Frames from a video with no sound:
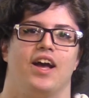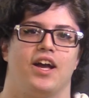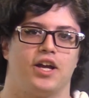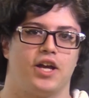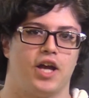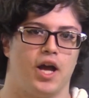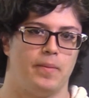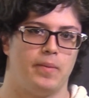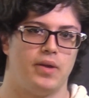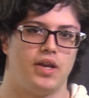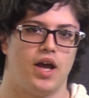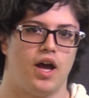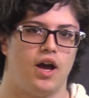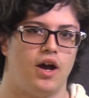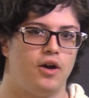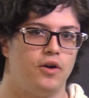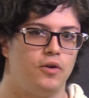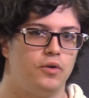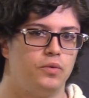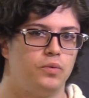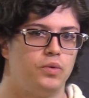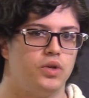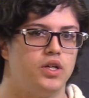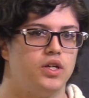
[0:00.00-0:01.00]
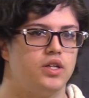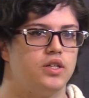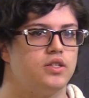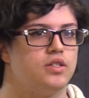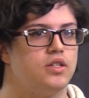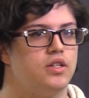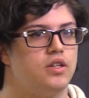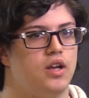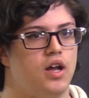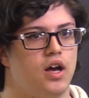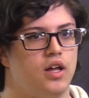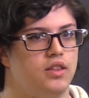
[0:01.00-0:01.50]
Coming out
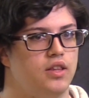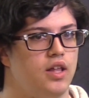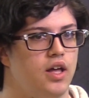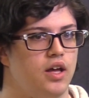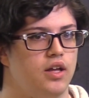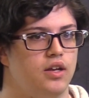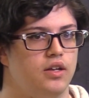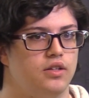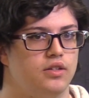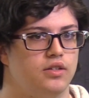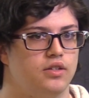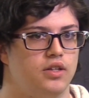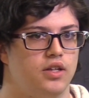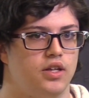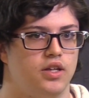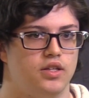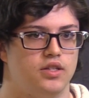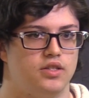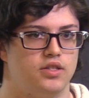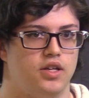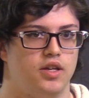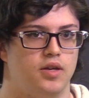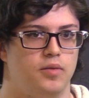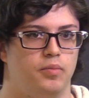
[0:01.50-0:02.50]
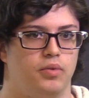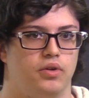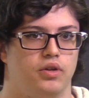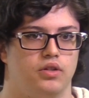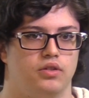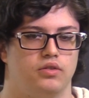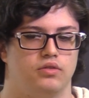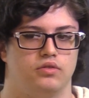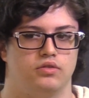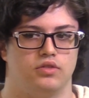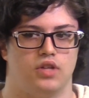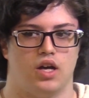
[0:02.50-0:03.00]
was not that easy,
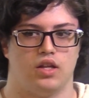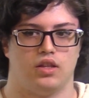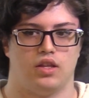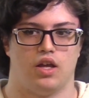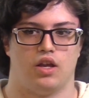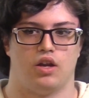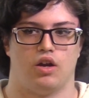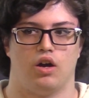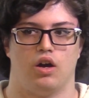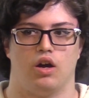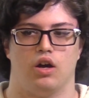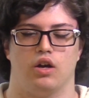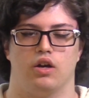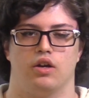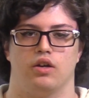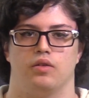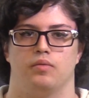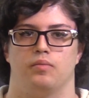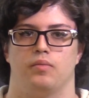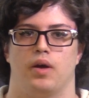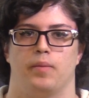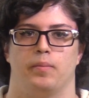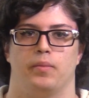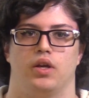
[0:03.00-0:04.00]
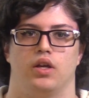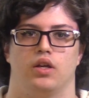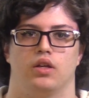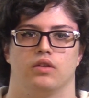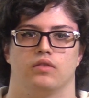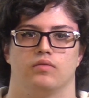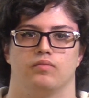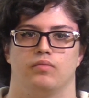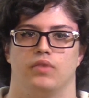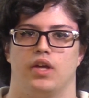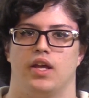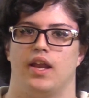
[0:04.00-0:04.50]
but not that hard. I
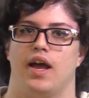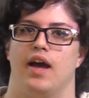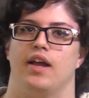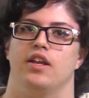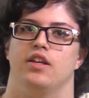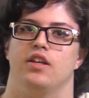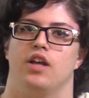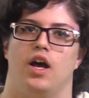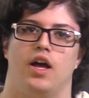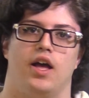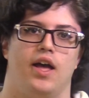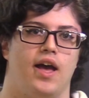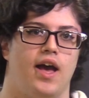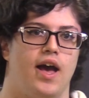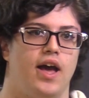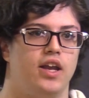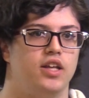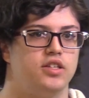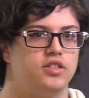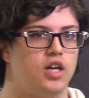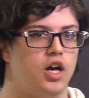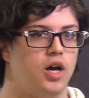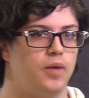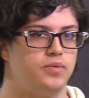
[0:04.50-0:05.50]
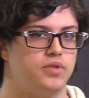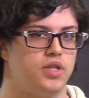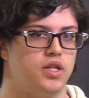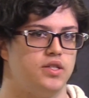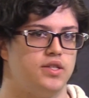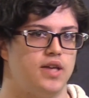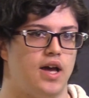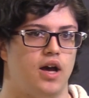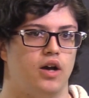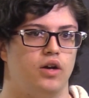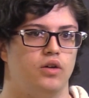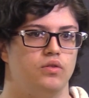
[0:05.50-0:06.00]
mean, it had its ups and
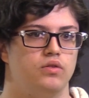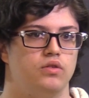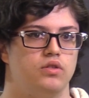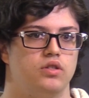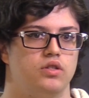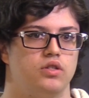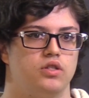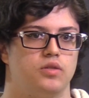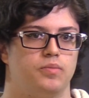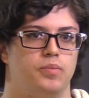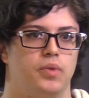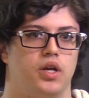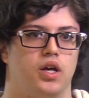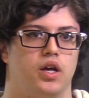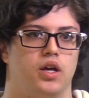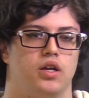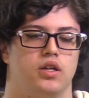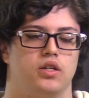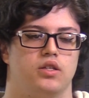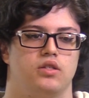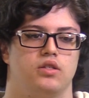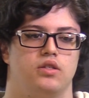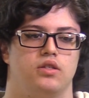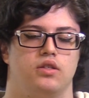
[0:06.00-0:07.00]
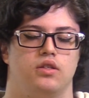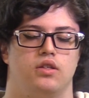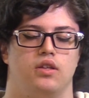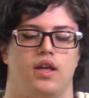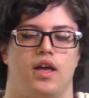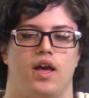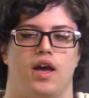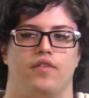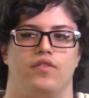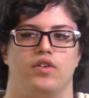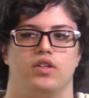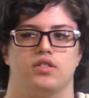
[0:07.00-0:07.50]
downs, because
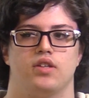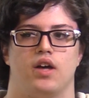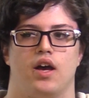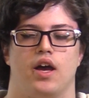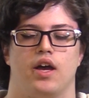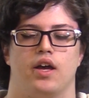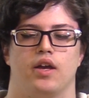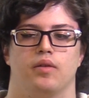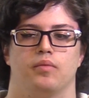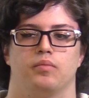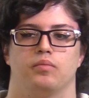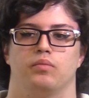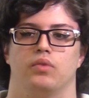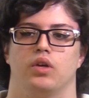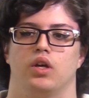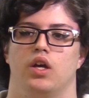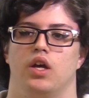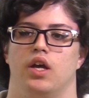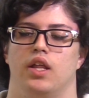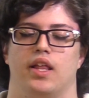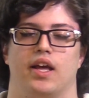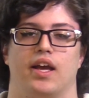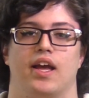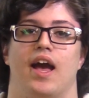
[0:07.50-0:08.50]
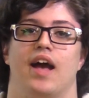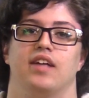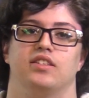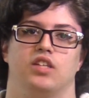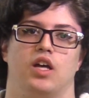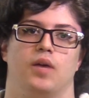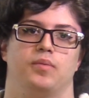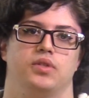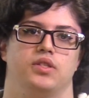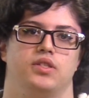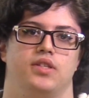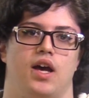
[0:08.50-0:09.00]
every time, it has
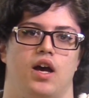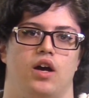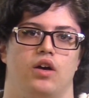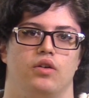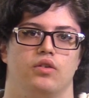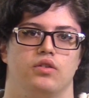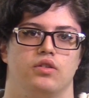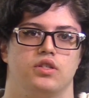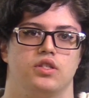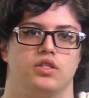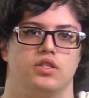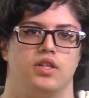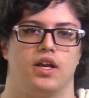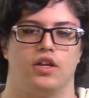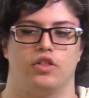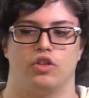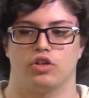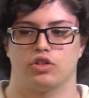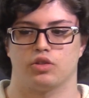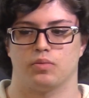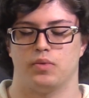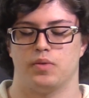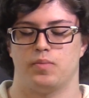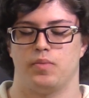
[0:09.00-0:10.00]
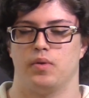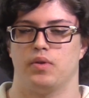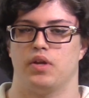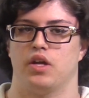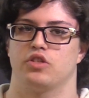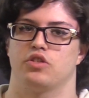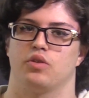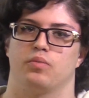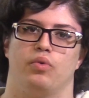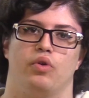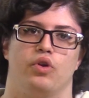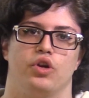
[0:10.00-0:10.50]
its ups and downs. There's gonna be people that
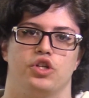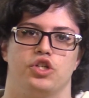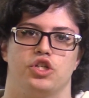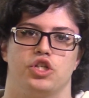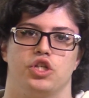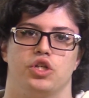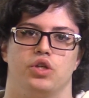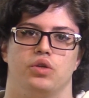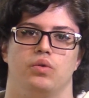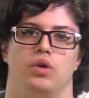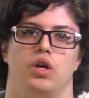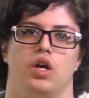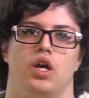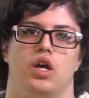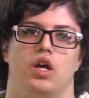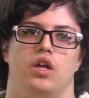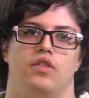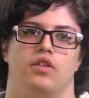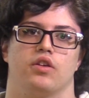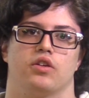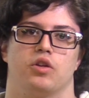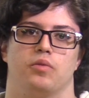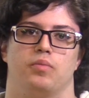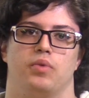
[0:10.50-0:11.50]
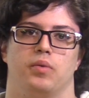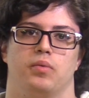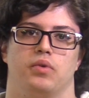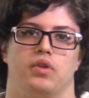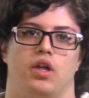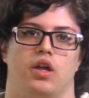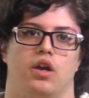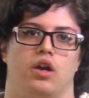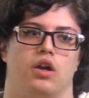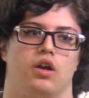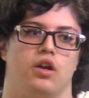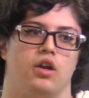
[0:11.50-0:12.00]
support you, there's gonna be people
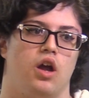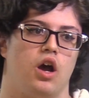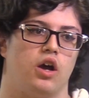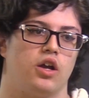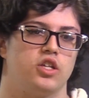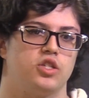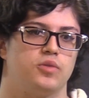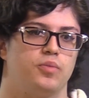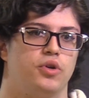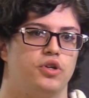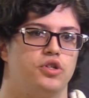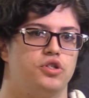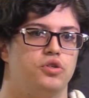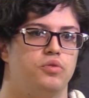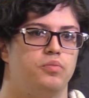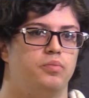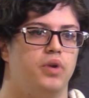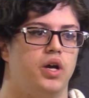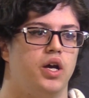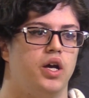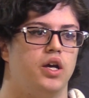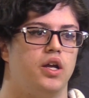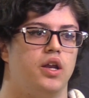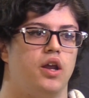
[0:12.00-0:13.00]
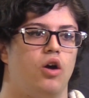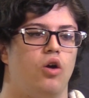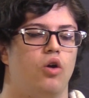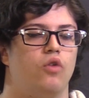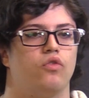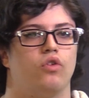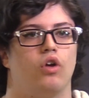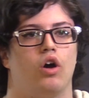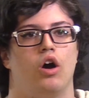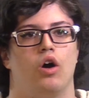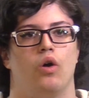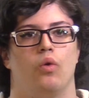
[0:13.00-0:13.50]
that are not gonna support you, but
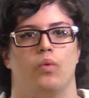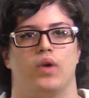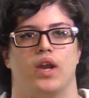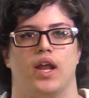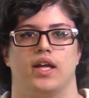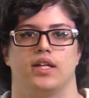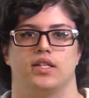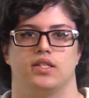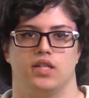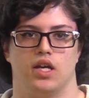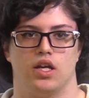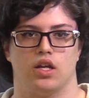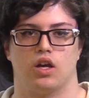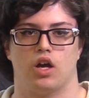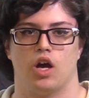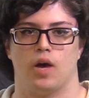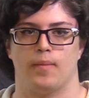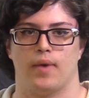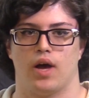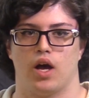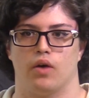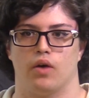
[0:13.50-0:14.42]
overall, when I did come